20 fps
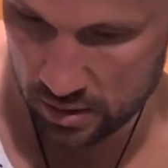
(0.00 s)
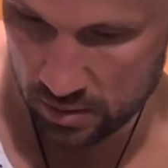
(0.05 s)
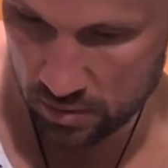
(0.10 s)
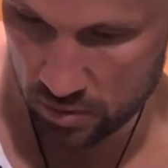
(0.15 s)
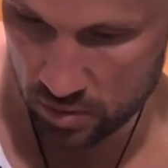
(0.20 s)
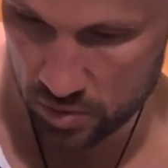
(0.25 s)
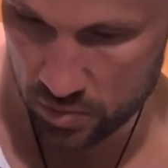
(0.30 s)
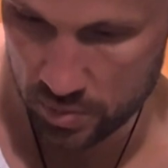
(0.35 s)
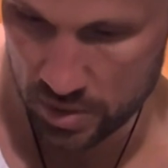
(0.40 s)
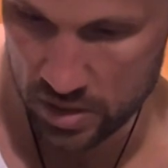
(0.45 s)

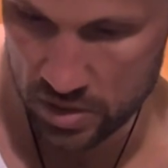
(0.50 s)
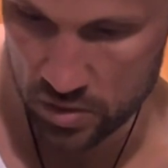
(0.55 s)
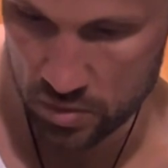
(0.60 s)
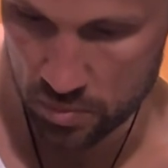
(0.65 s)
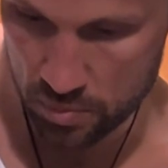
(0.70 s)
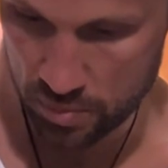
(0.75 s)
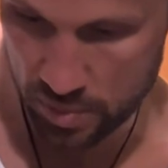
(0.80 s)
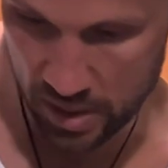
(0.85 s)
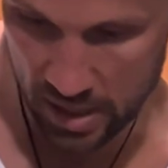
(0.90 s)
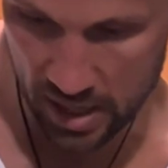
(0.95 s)
which means you
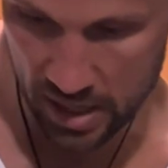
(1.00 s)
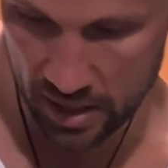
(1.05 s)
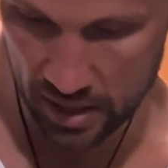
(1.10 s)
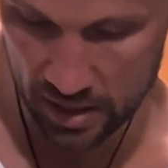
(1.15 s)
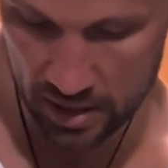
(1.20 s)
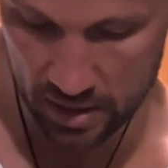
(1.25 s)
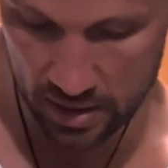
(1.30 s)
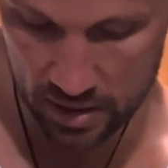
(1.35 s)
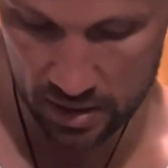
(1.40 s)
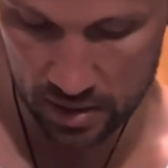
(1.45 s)
pick
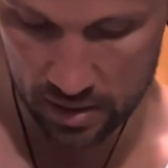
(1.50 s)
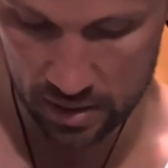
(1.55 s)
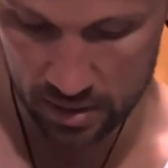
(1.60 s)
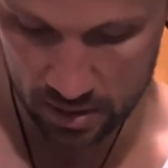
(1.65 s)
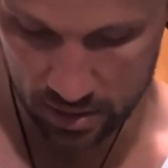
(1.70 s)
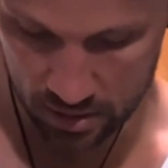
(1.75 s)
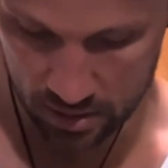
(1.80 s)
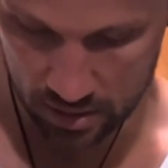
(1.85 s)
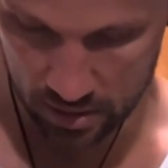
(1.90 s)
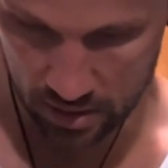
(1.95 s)

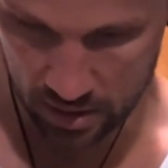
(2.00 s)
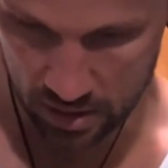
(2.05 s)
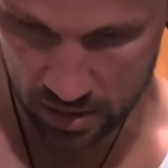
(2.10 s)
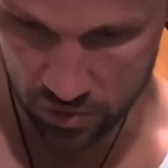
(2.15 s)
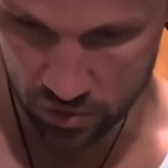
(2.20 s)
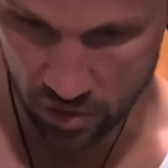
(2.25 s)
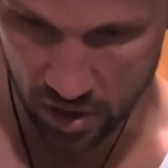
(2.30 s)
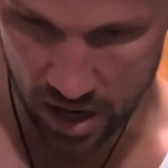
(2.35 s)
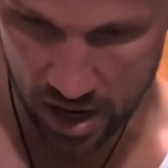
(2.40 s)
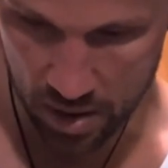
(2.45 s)
and
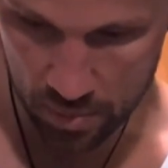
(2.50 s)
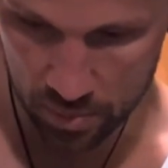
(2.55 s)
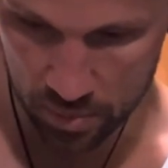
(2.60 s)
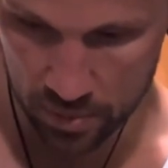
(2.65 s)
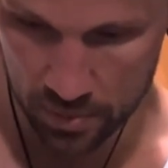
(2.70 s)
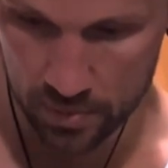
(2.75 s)
drop.